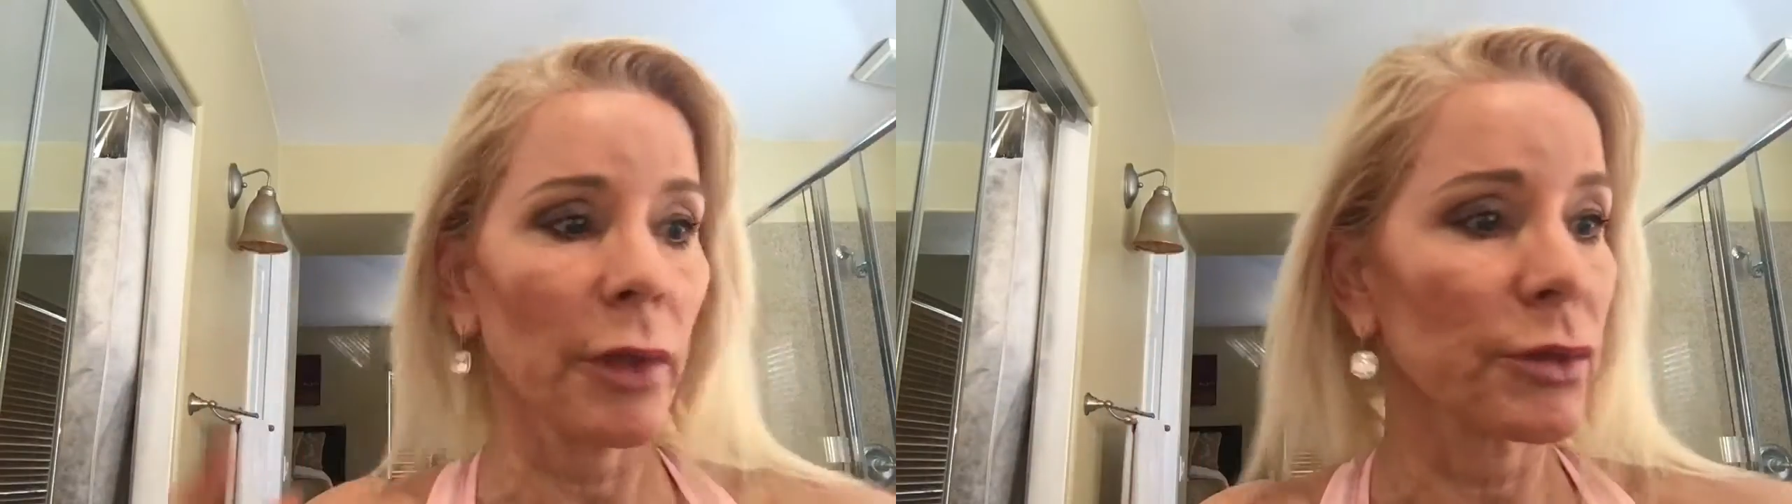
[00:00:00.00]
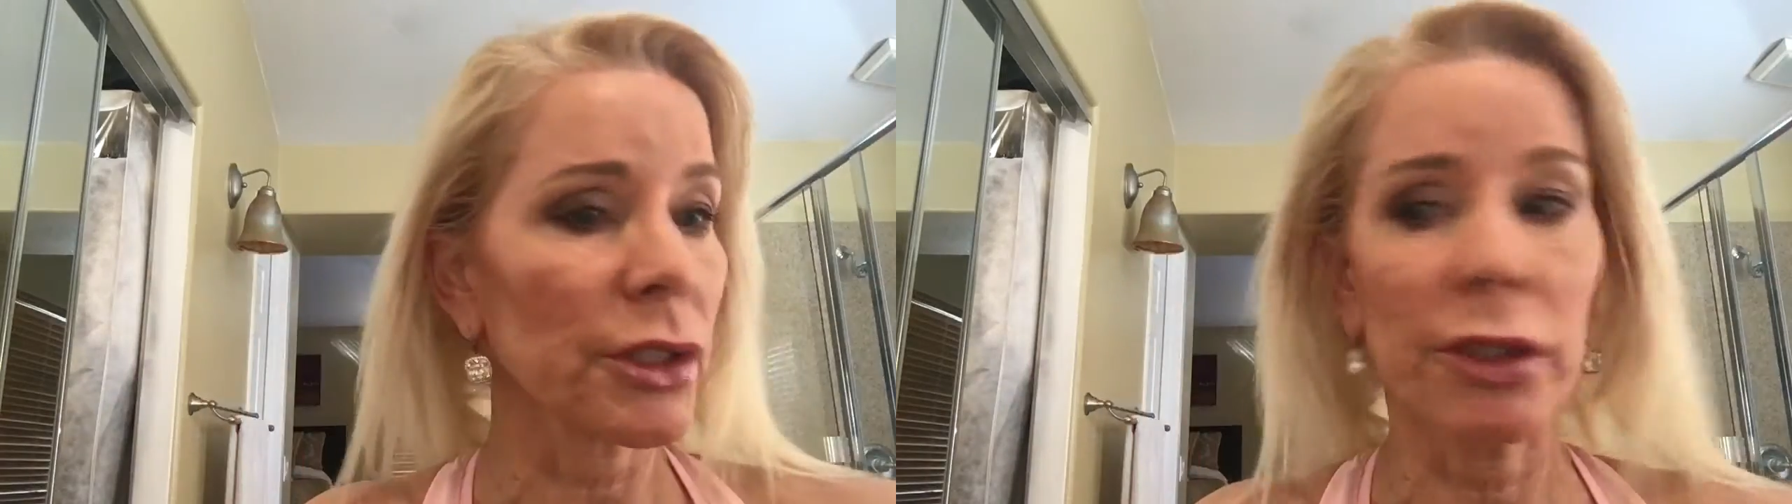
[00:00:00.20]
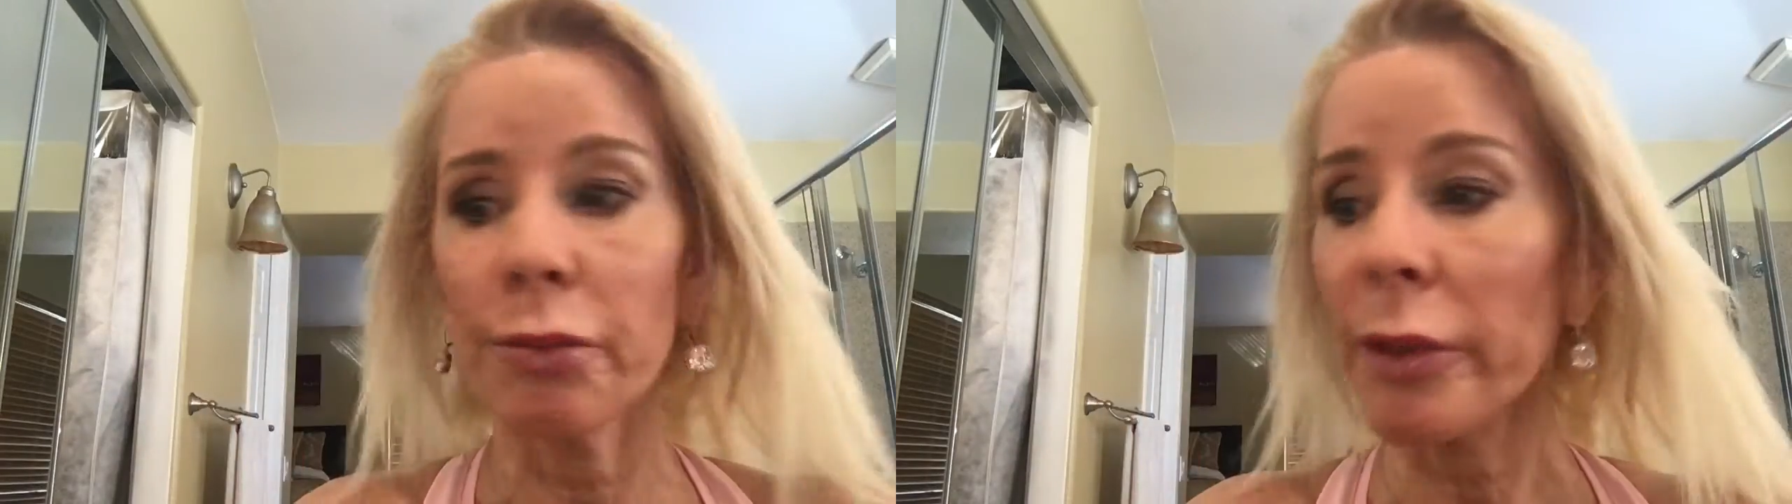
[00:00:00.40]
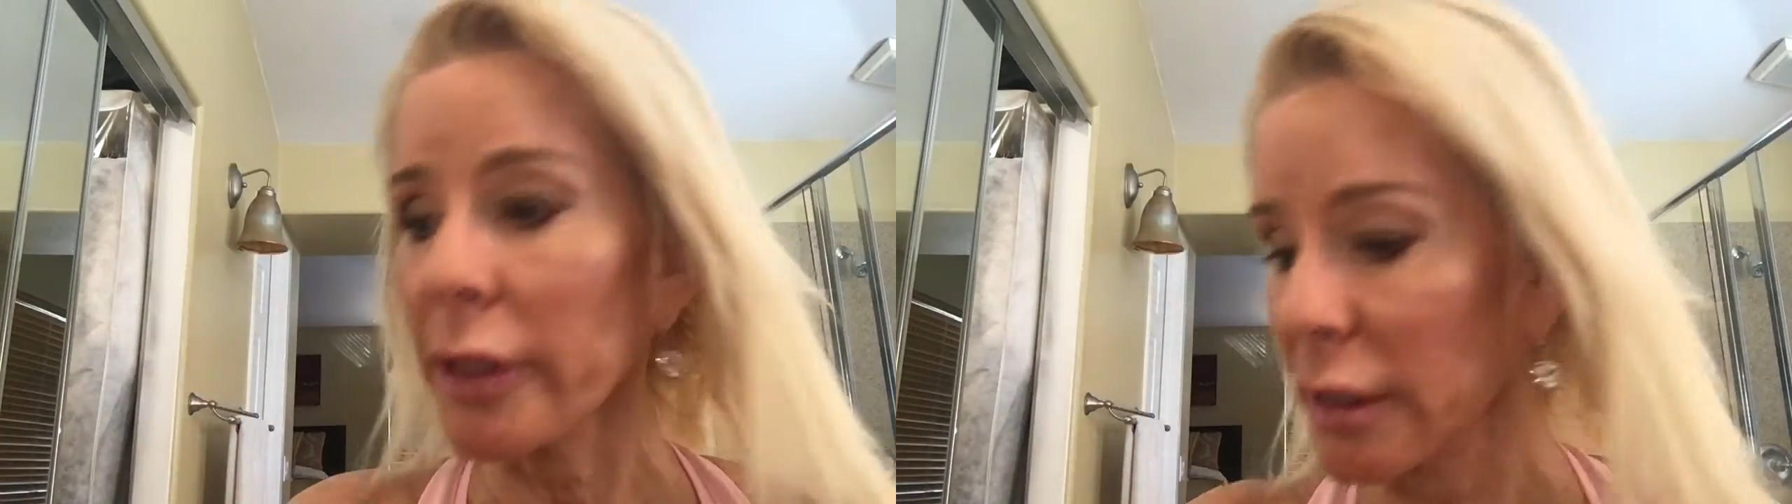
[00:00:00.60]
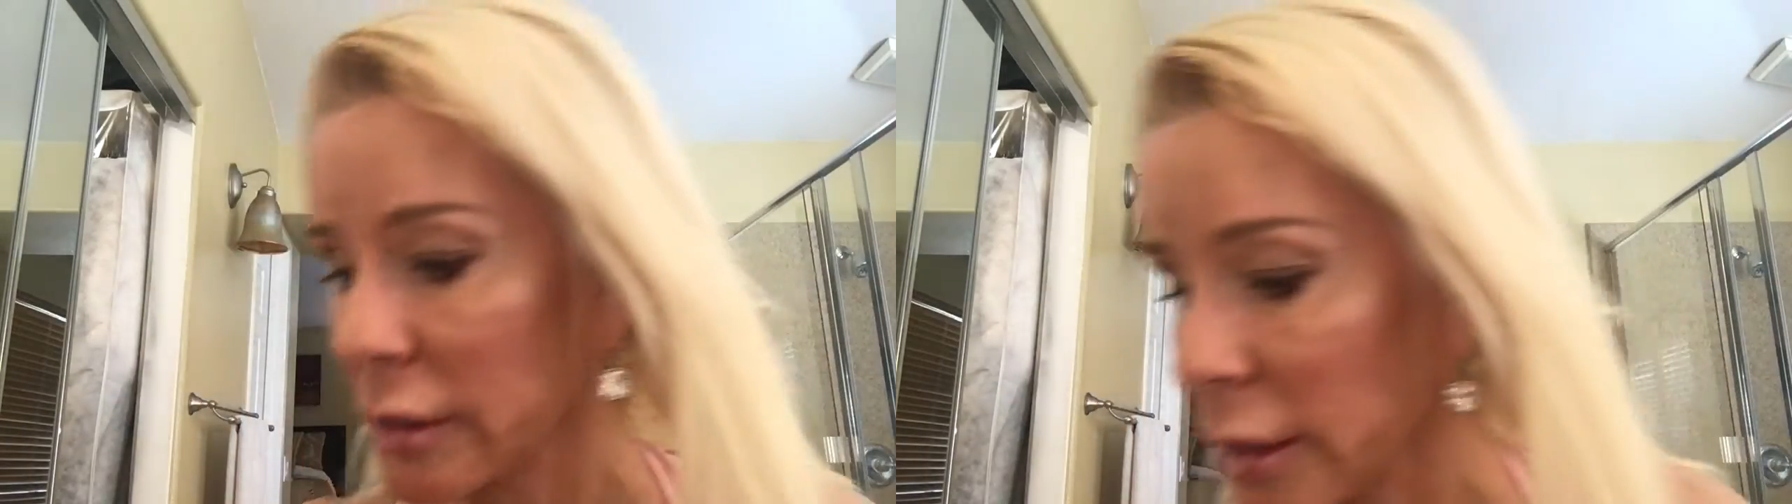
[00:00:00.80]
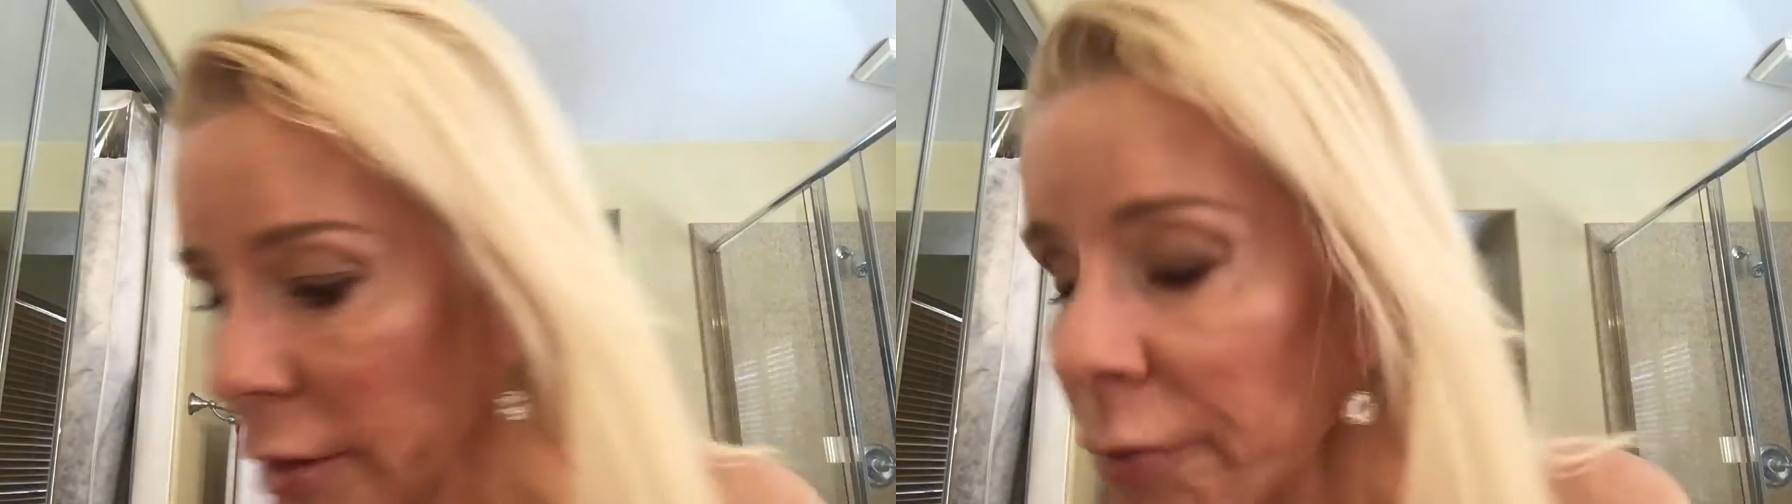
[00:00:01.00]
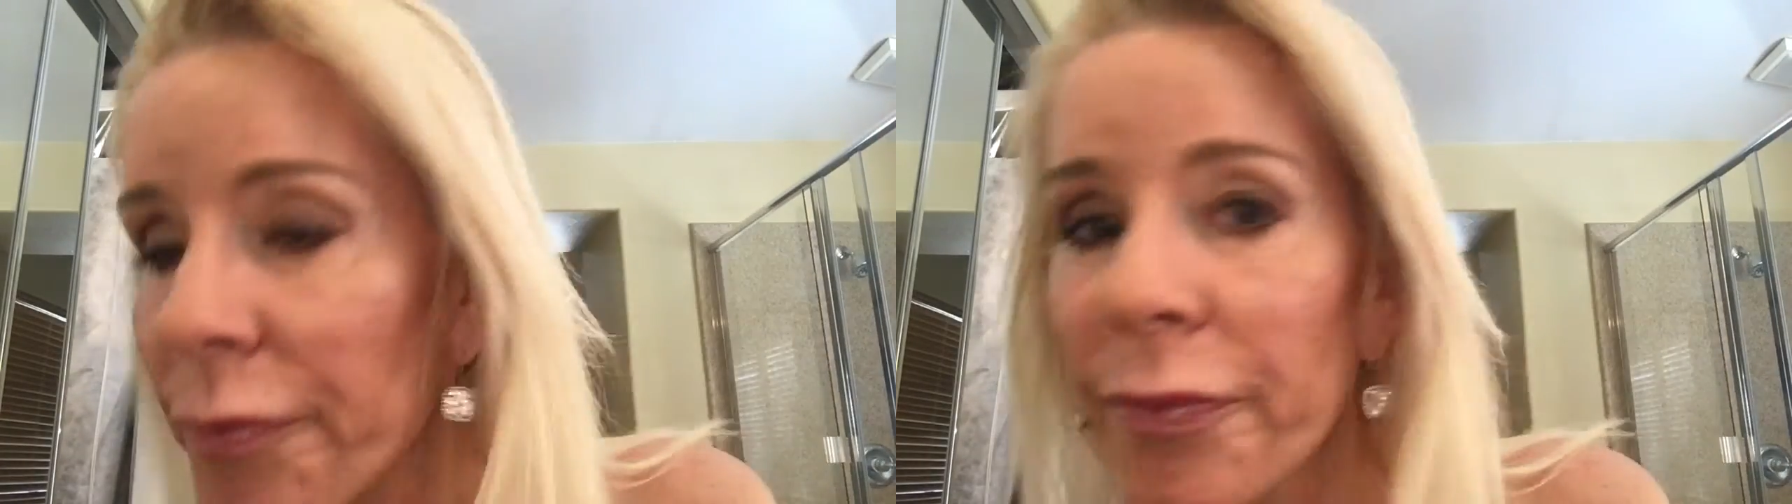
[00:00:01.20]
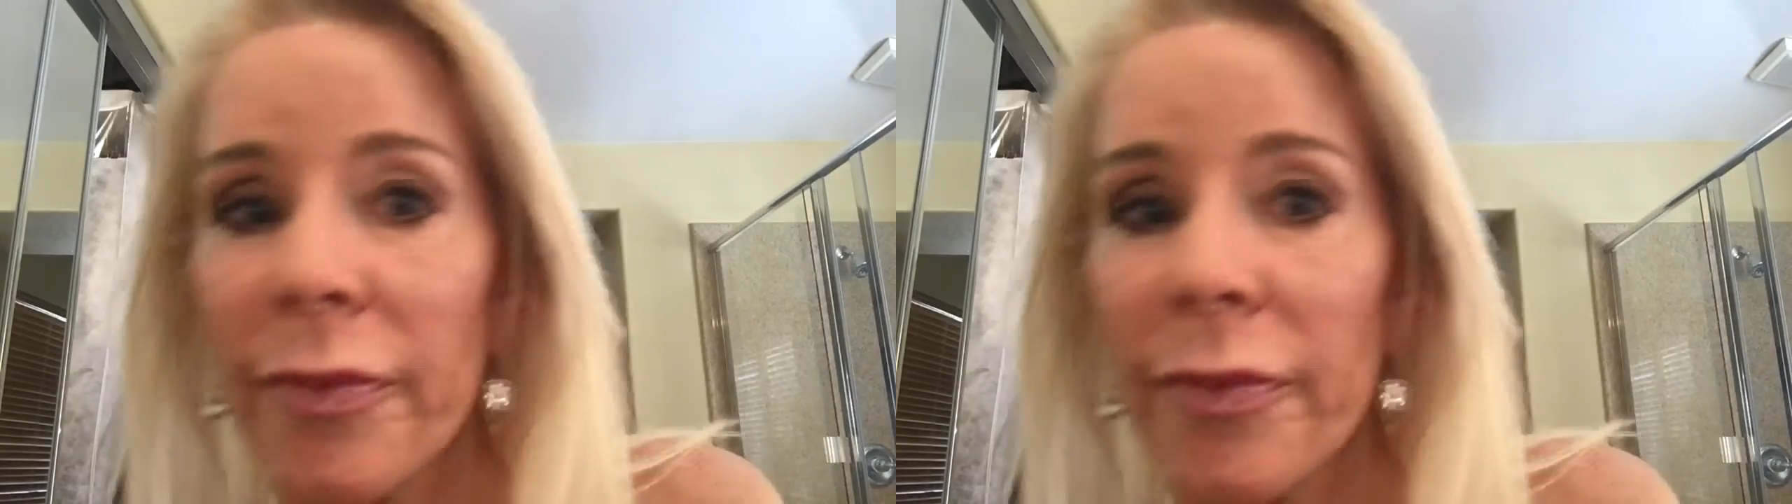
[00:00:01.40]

It was super easy.